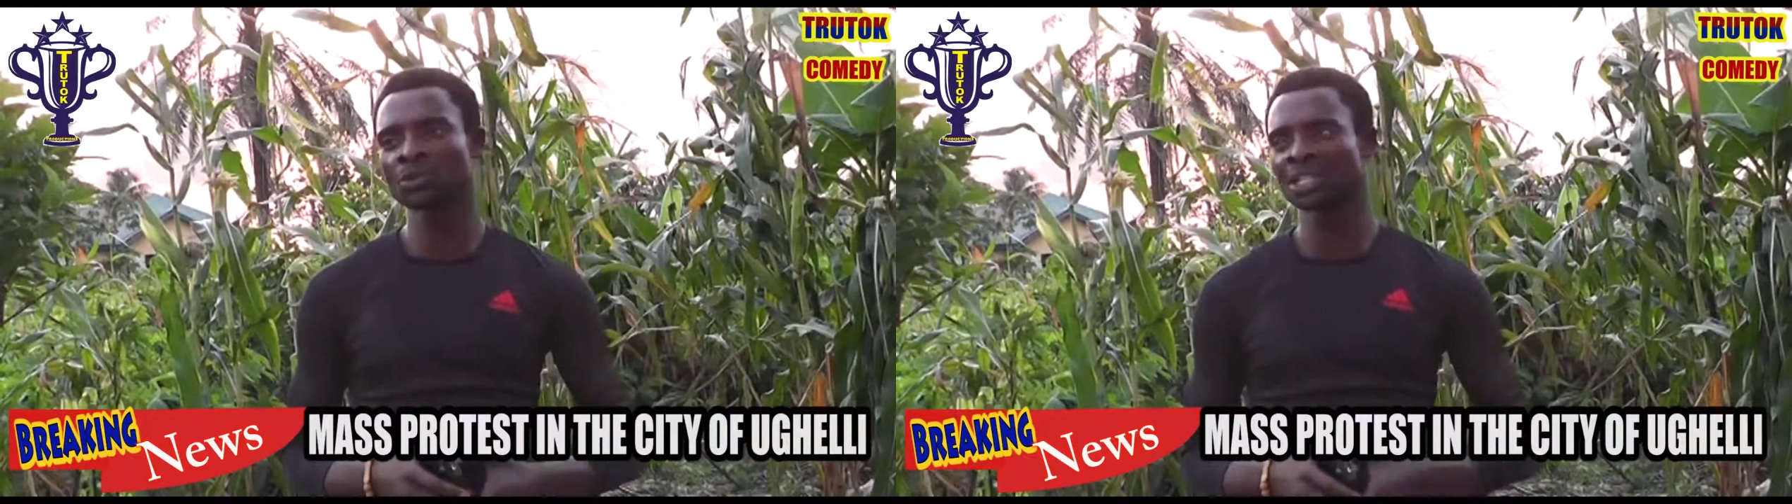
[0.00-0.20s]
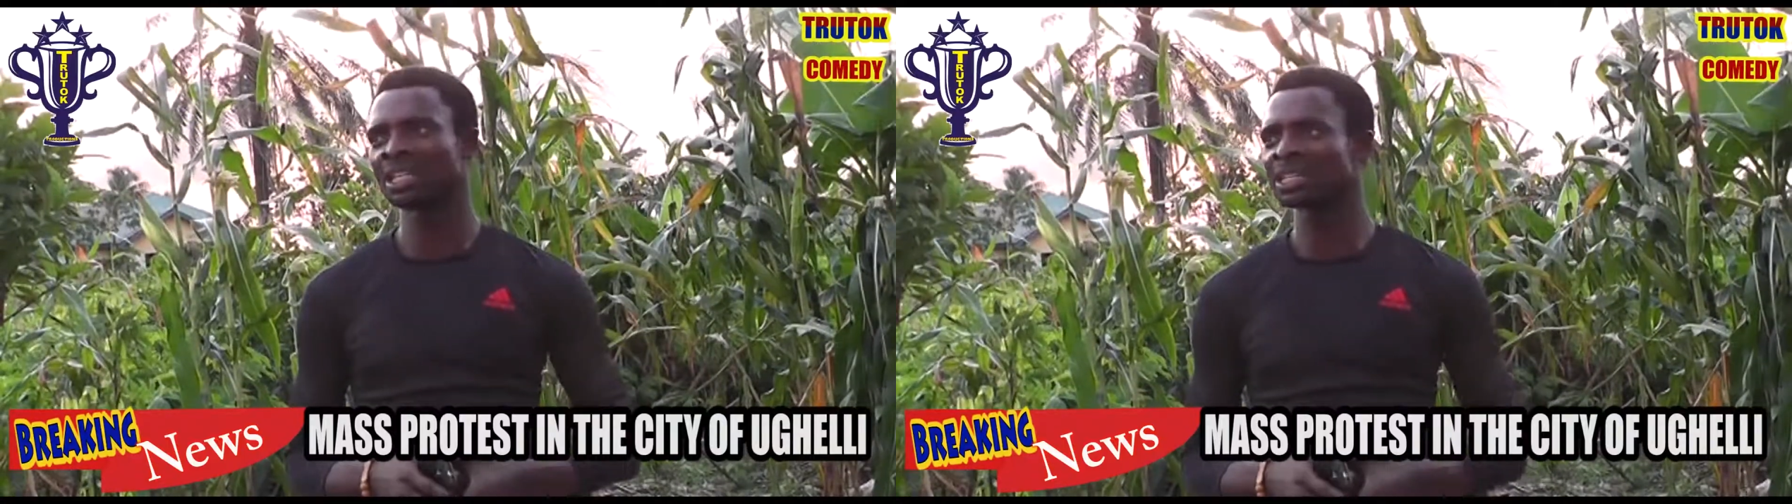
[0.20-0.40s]

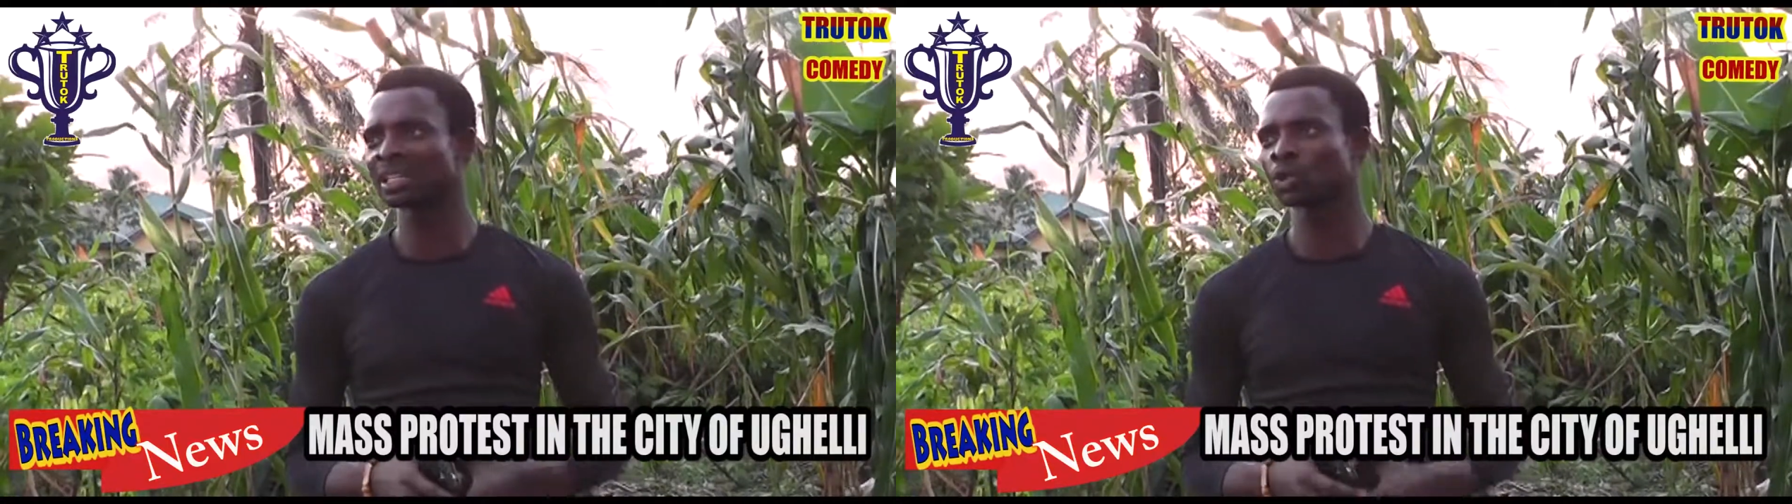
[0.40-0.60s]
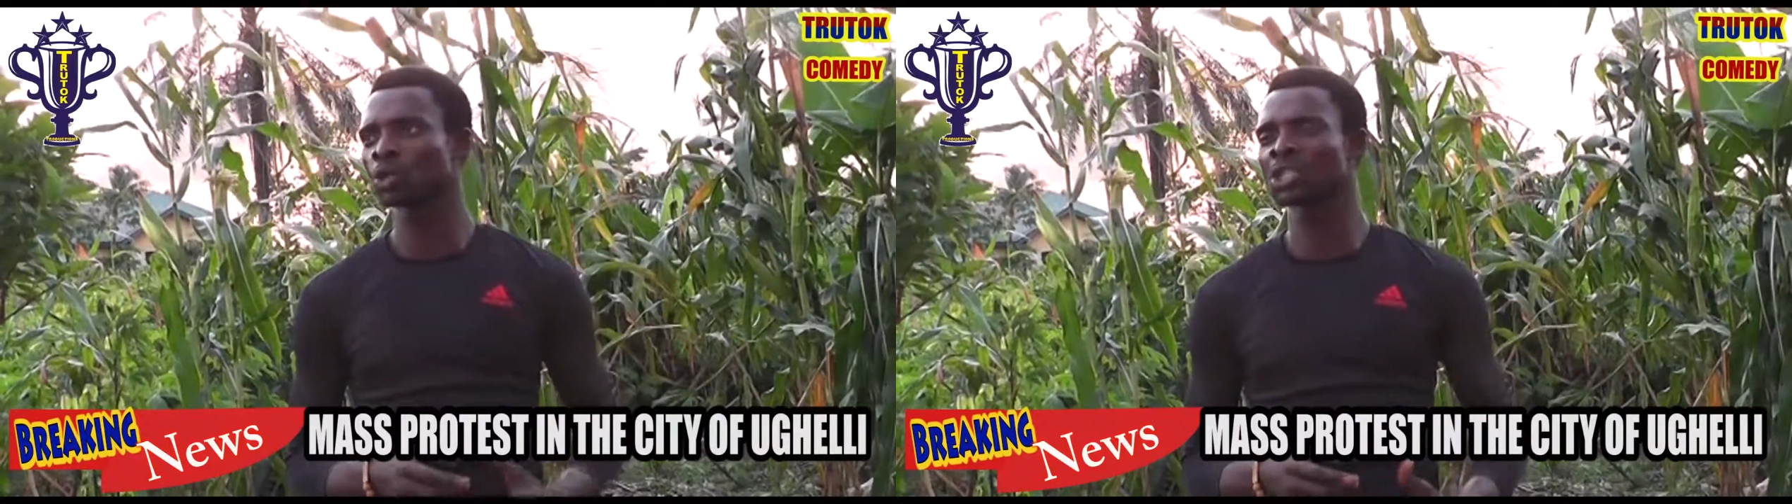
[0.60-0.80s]
State
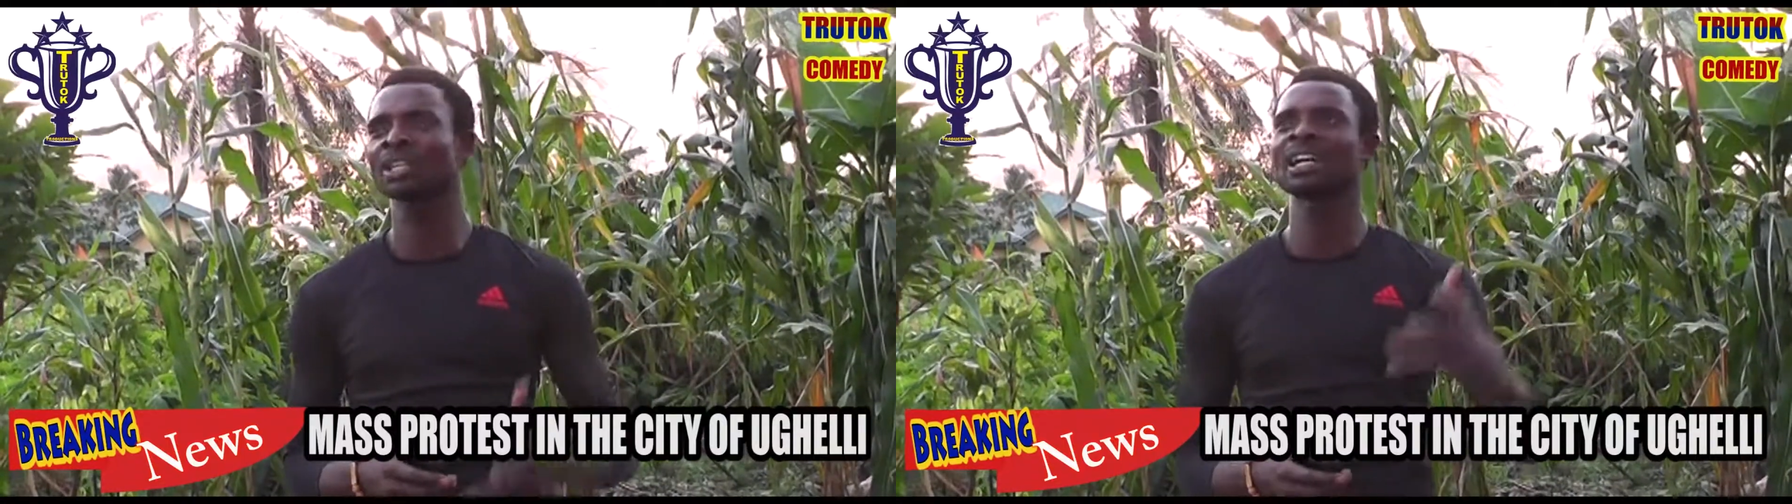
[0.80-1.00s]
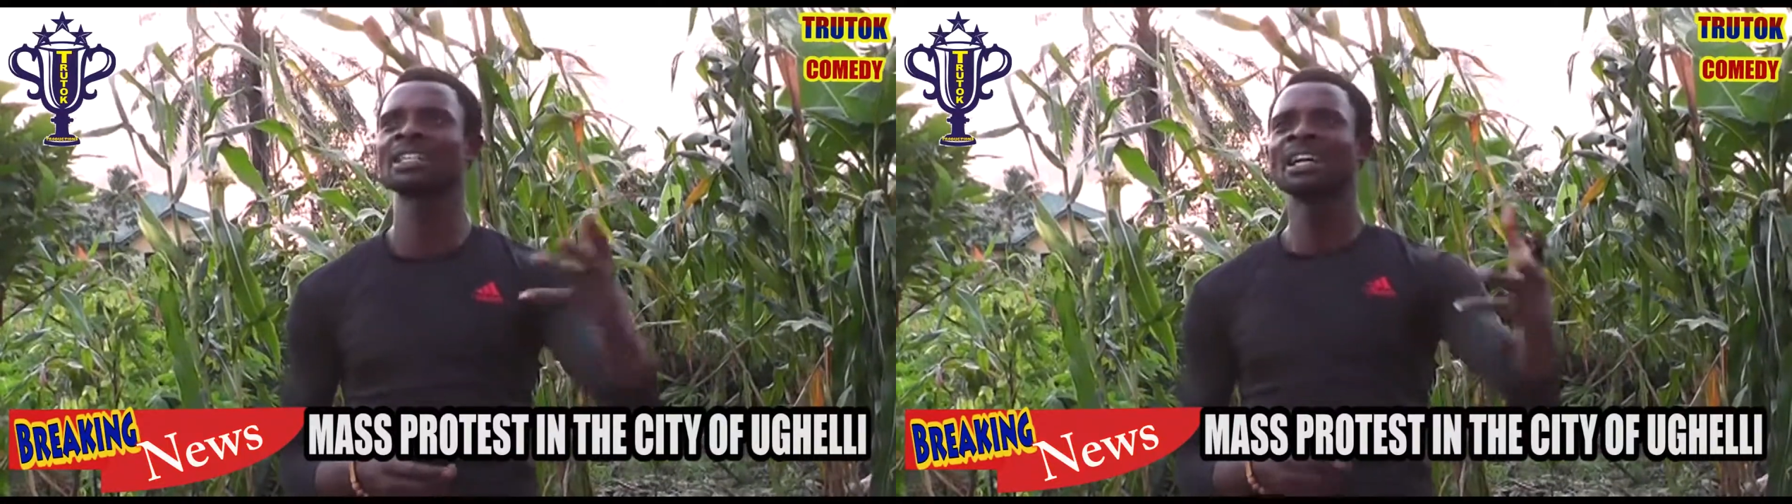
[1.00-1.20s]
to see
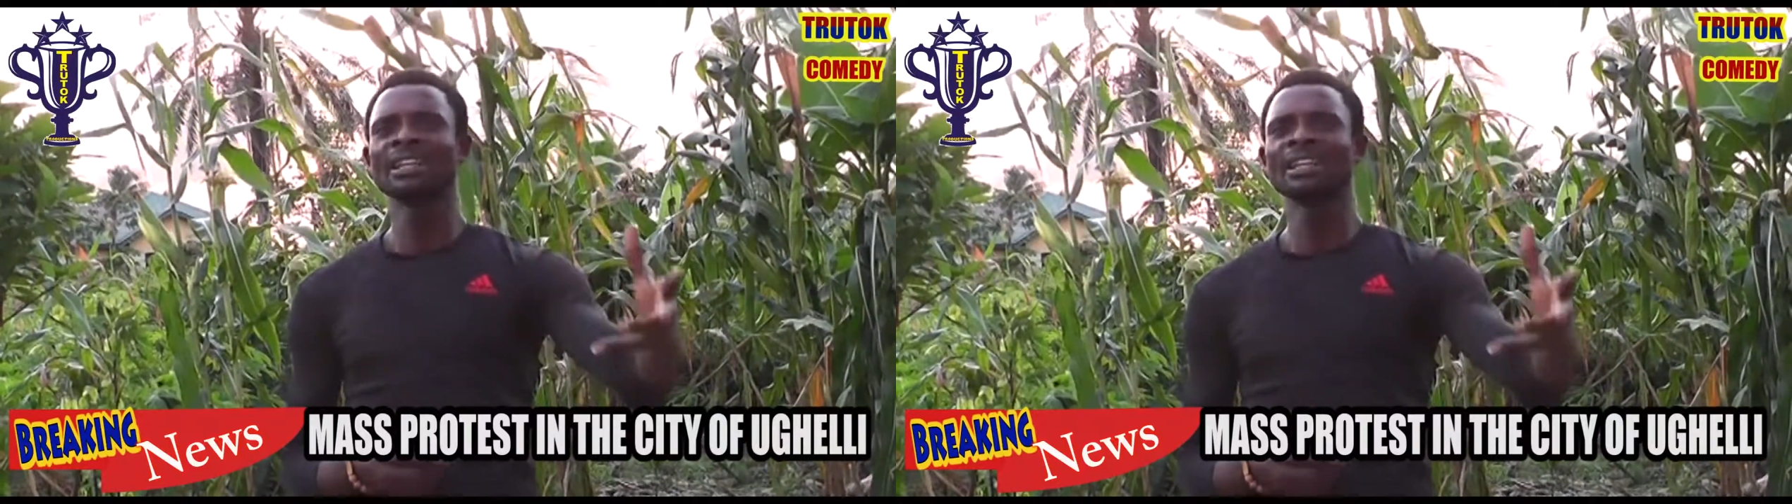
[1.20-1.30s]
that